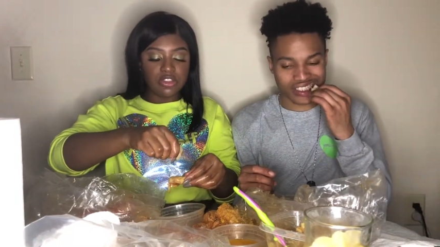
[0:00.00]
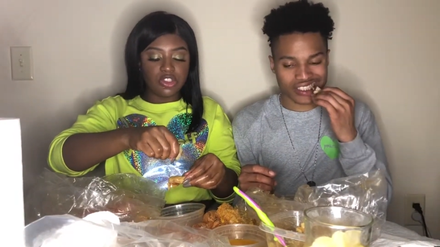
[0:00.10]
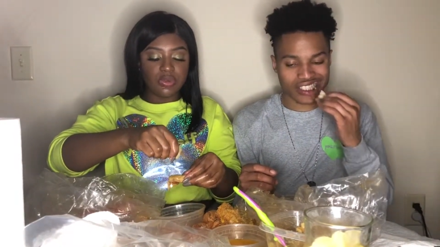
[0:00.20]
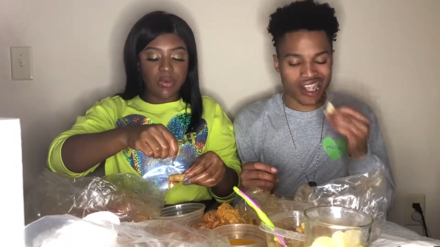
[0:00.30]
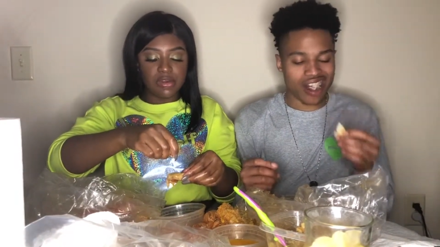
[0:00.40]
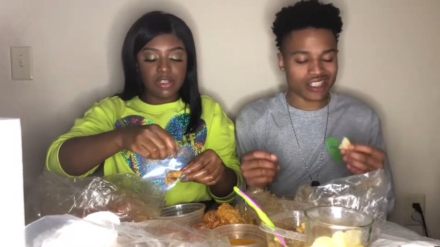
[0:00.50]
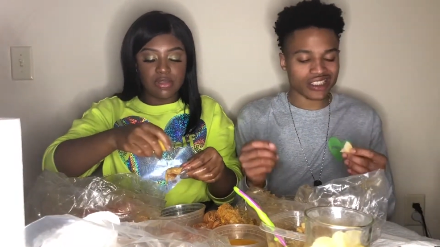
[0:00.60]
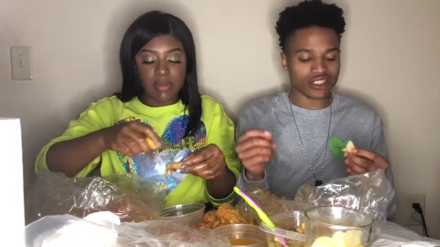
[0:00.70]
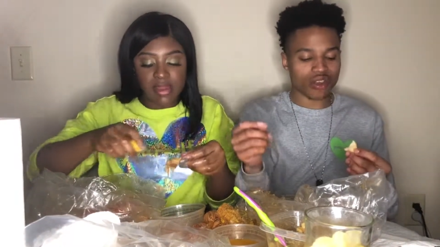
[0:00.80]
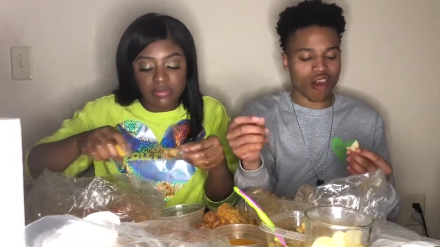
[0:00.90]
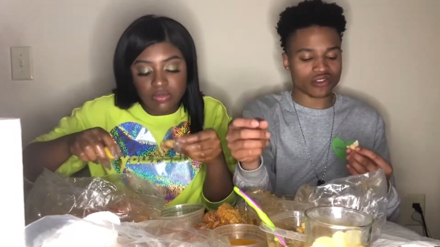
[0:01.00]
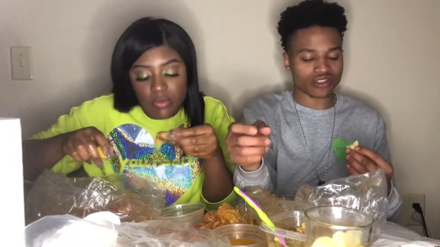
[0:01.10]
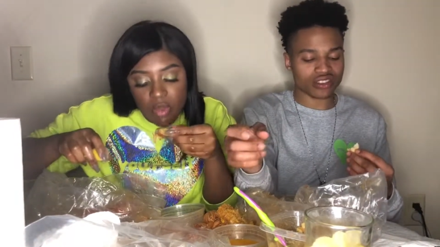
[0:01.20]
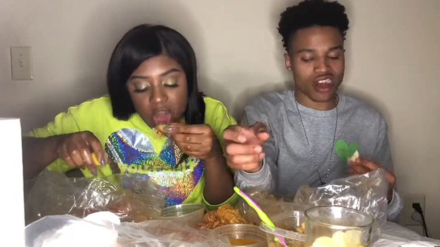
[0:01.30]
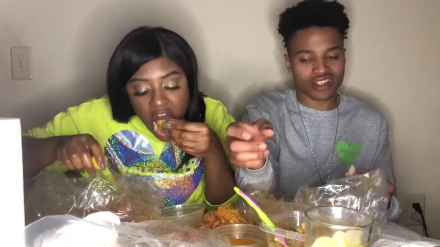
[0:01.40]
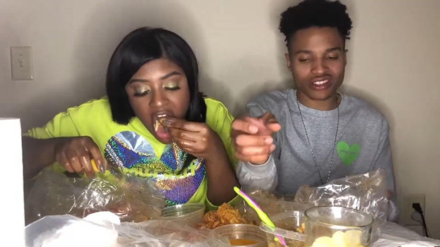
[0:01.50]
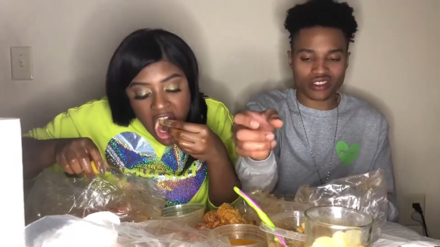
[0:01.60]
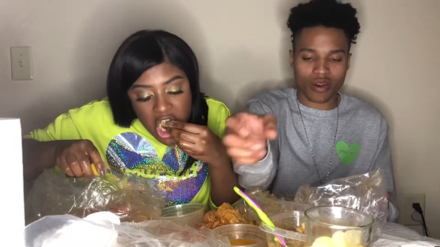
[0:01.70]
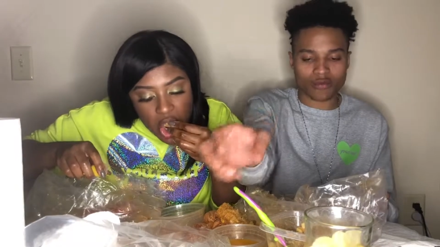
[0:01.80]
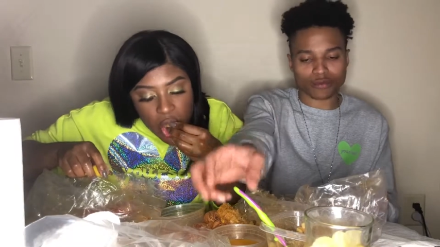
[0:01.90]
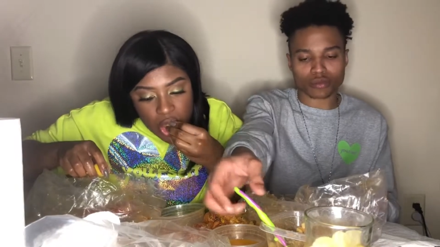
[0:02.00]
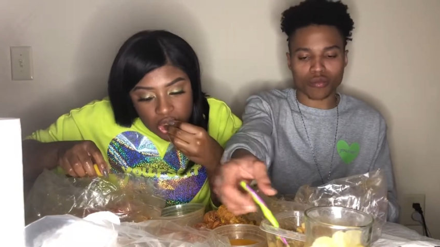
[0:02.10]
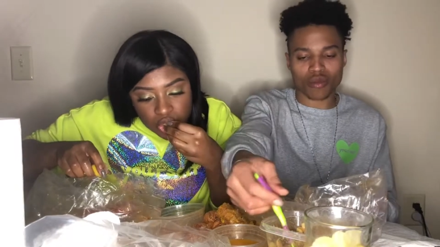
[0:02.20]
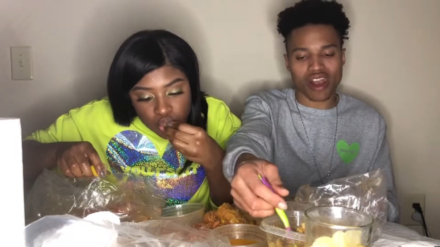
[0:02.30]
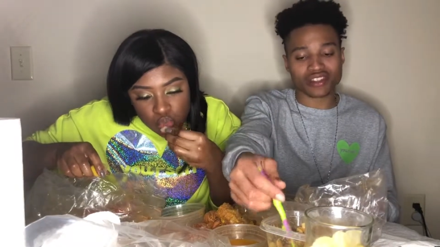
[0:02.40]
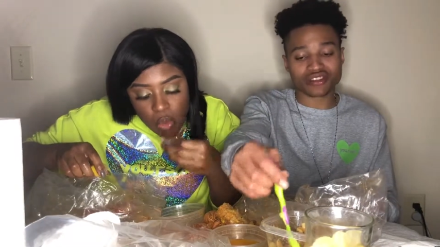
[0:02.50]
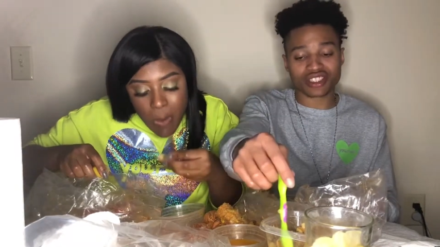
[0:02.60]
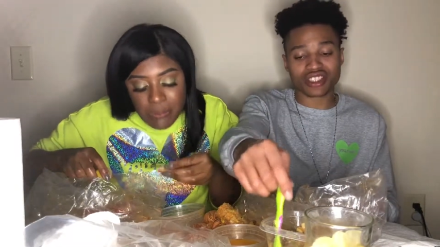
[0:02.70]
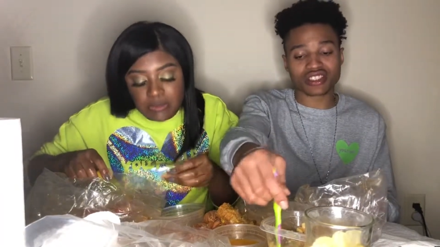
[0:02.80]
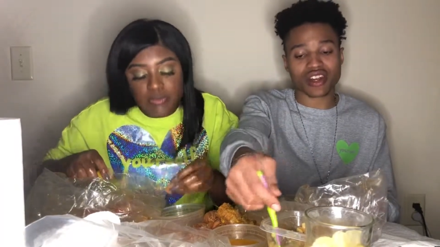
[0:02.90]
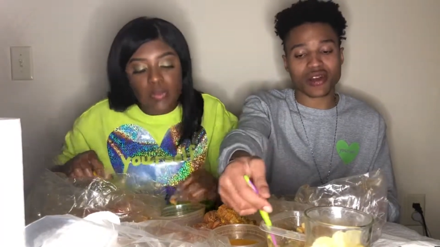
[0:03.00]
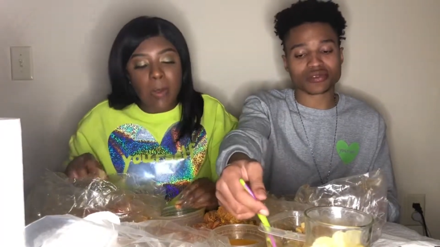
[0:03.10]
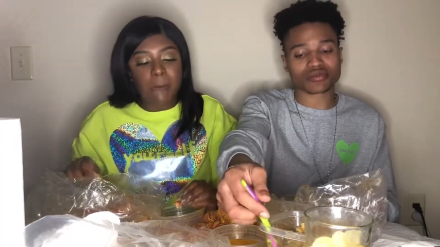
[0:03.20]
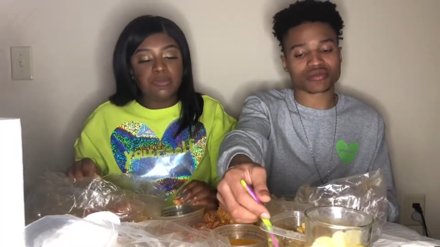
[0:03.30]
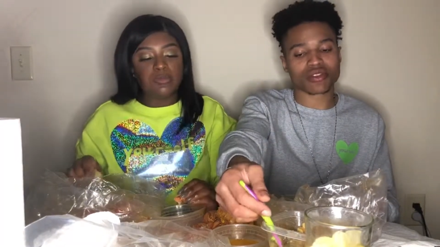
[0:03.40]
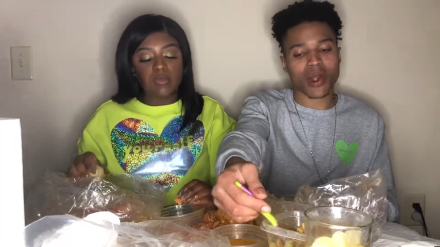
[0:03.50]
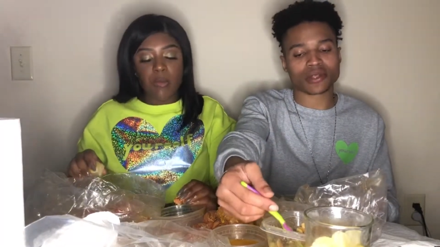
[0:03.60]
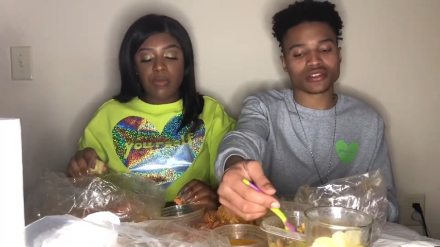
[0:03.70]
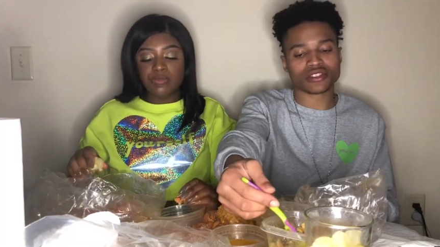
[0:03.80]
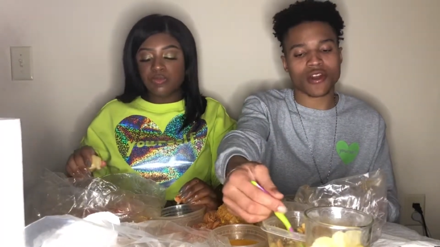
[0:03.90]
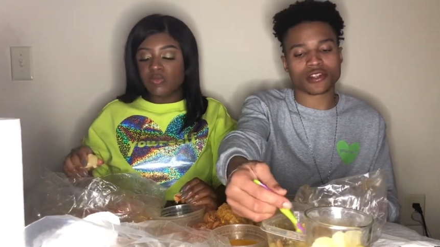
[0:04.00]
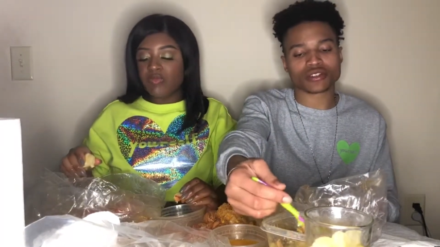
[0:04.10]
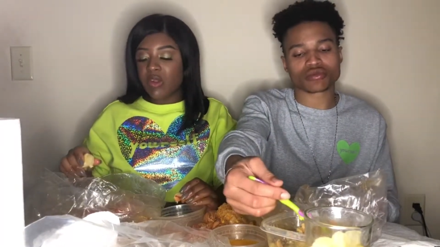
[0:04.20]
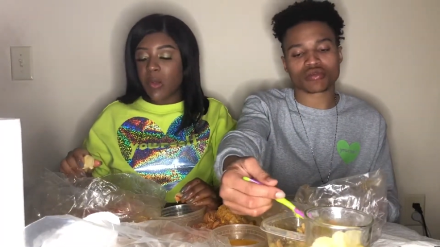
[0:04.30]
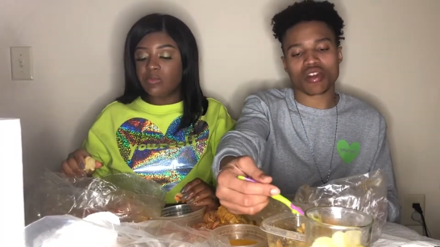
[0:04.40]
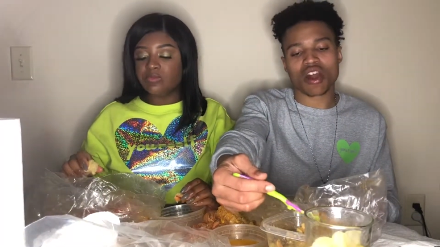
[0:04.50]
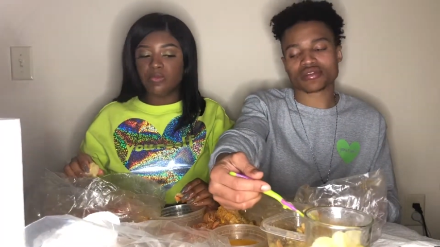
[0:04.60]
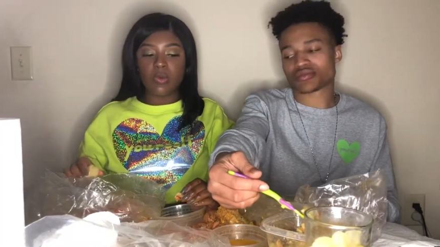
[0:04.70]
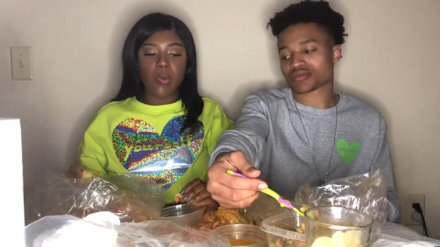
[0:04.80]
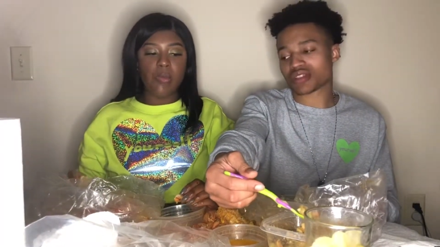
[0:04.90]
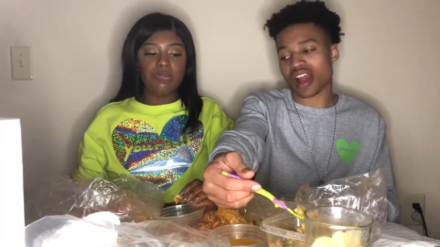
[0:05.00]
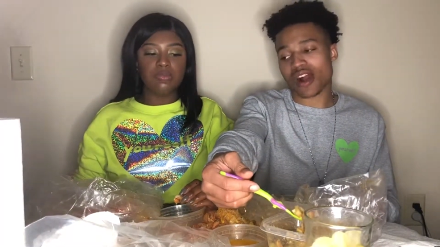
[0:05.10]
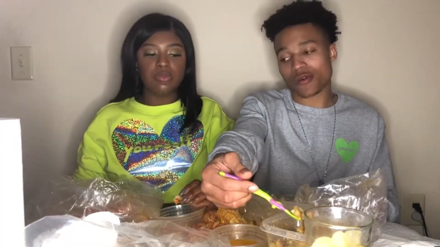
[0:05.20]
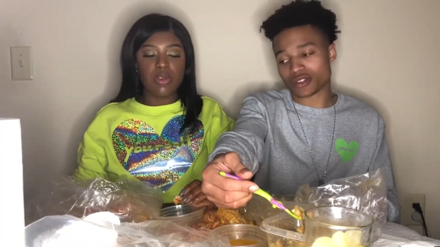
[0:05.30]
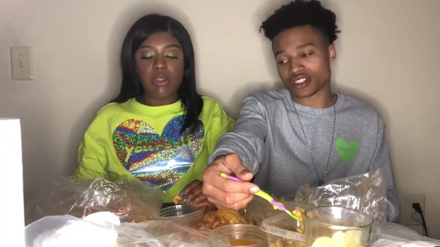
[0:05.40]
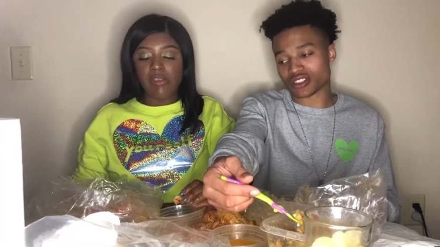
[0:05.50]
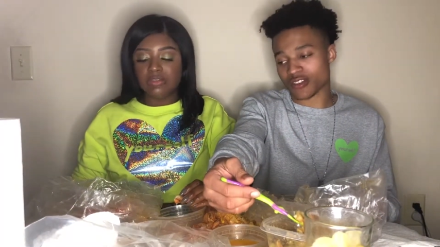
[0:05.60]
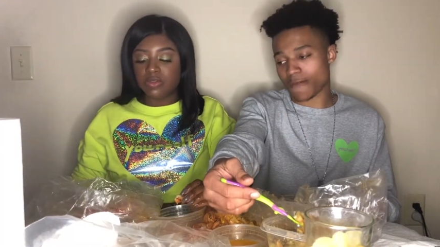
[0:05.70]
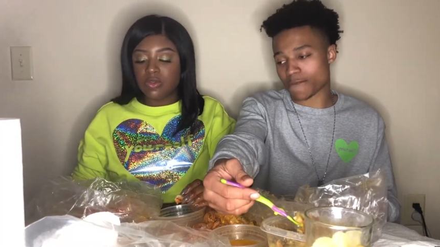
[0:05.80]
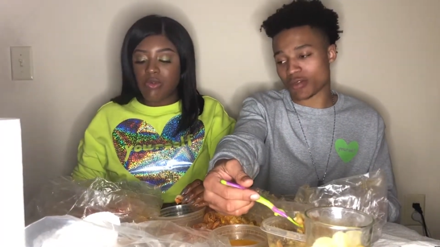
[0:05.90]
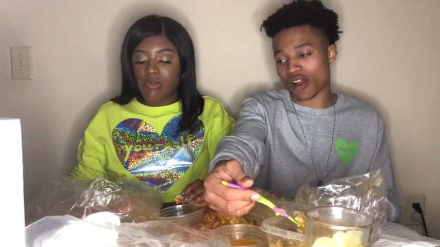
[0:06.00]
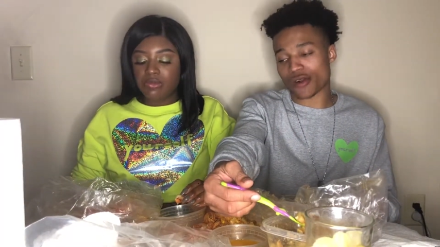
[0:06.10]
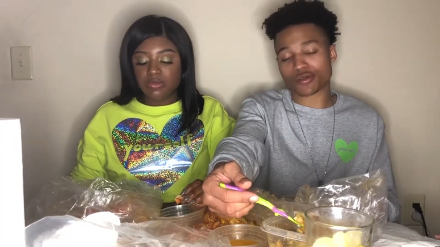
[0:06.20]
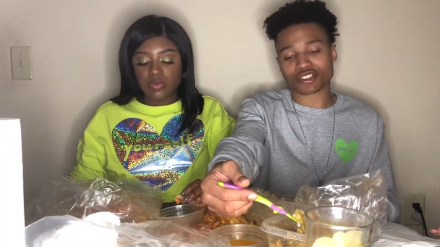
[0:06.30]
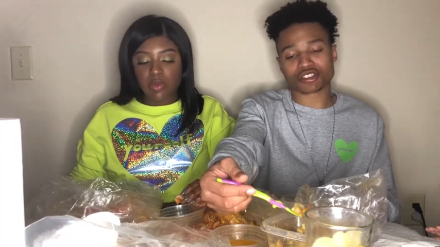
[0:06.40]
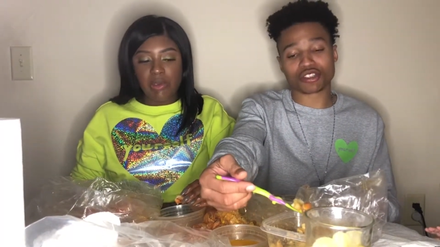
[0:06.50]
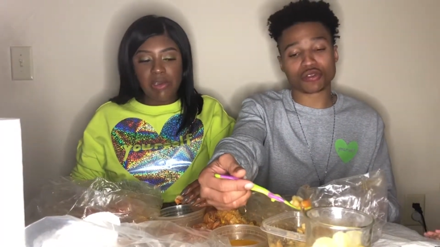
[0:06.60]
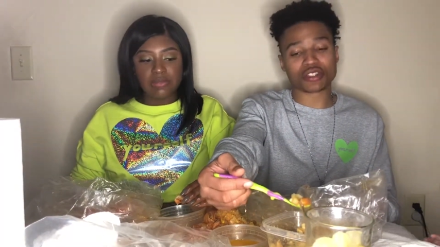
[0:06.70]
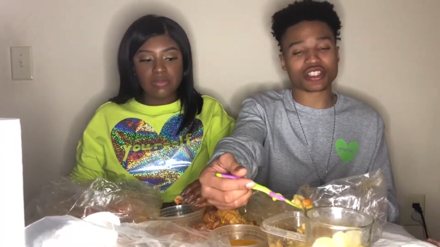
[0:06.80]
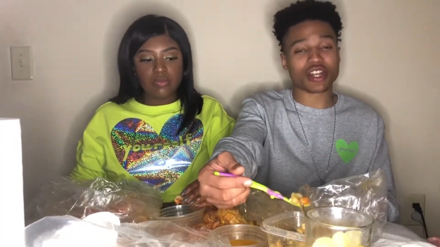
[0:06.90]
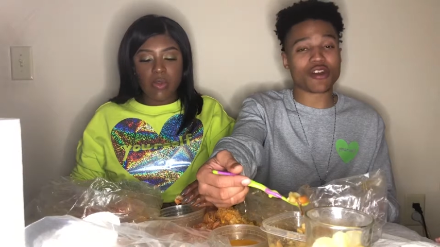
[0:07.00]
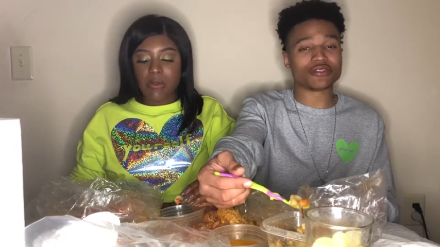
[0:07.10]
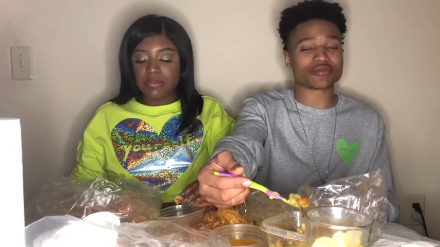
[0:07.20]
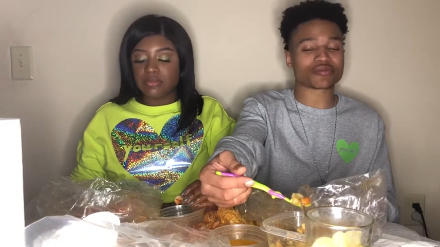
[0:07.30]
Speaker 1: She want another bite.
Speaker 2: Yeah, it's good though.
Speaker 1: Mhm.
Speaker 2: I want to know what to do with it though.